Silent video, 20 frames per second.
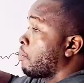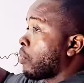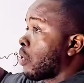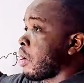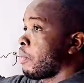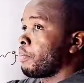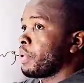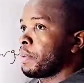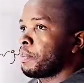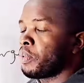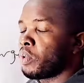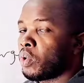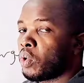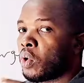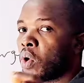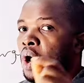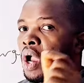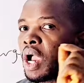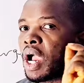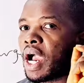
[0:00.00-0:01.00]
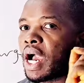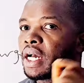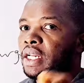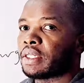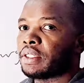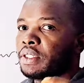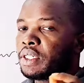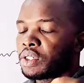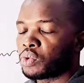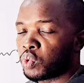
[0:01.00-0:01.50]
more people,
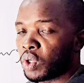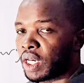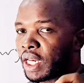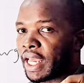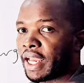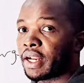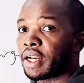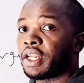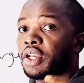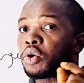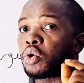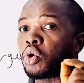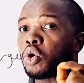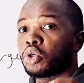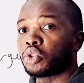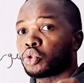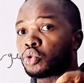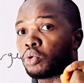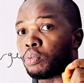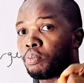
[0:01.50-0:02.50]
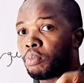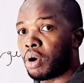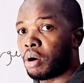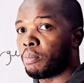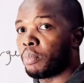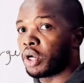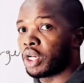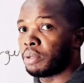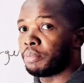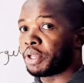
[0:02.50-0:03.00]
and this will likely cost you more
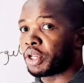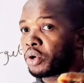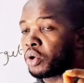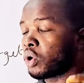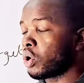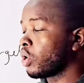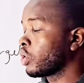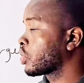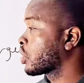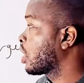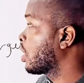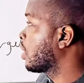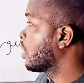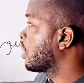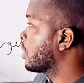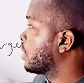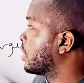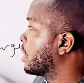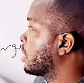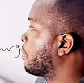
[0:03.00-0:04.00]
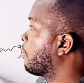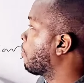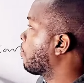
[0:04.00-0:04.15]
money because the